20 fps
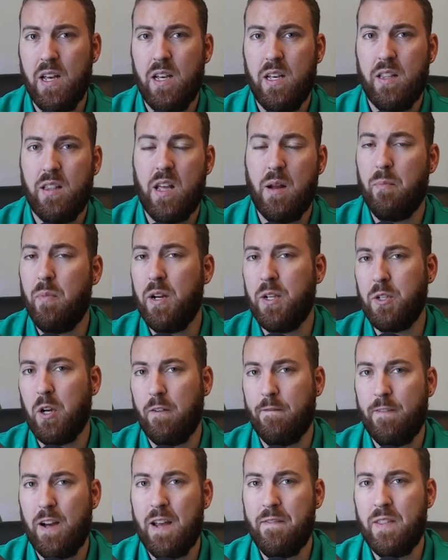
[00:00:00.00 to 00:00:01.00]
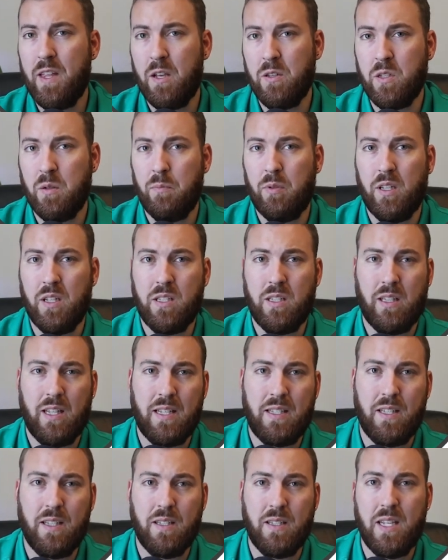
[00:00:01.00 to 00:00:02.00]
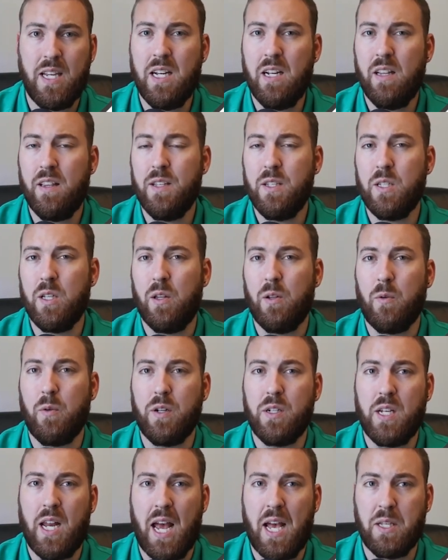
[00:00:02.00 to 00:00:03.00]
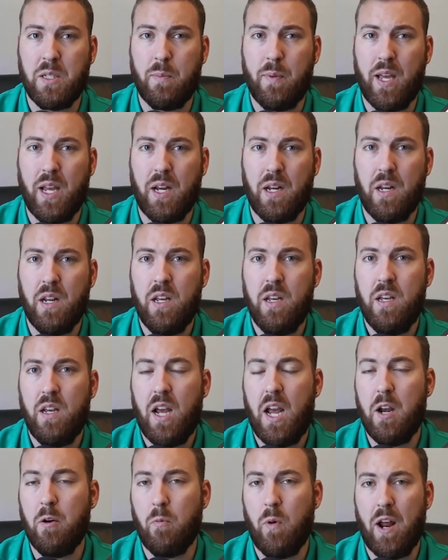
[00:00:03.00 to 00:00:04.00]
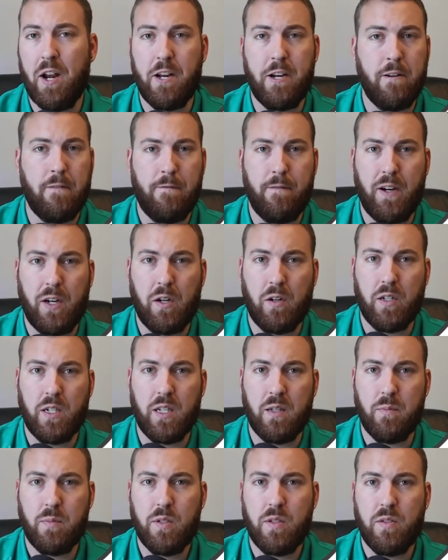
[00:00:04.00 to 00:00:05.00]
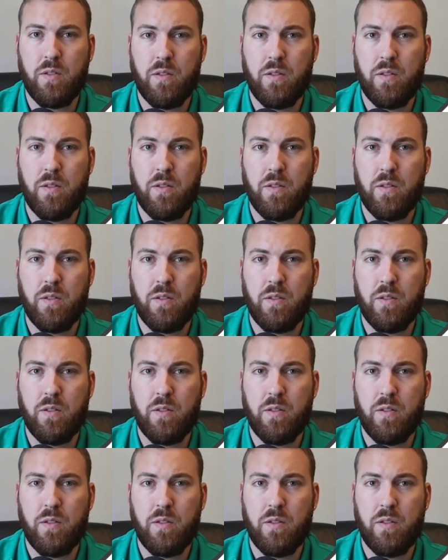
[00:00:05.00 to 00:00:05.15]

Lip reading: that brings our 5,000 plus lessons into the SolidWorks Task Pane and right at your fingertips.